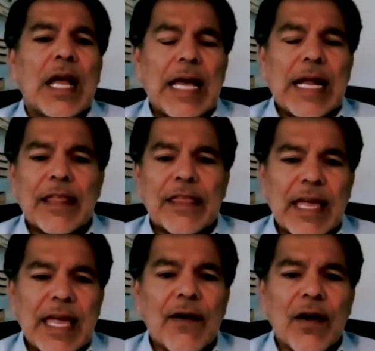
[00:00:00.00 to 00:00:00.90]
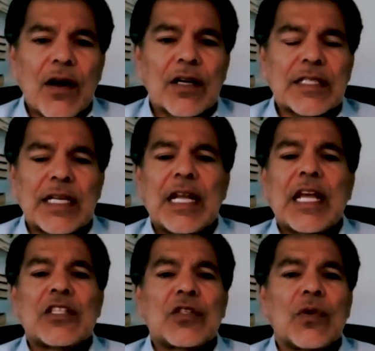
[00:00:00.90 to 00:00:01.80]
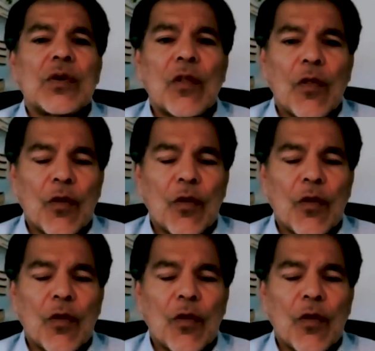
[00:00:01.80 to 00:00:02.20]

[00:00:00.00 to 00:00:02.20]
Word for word: And I think Eric Garcetti is doing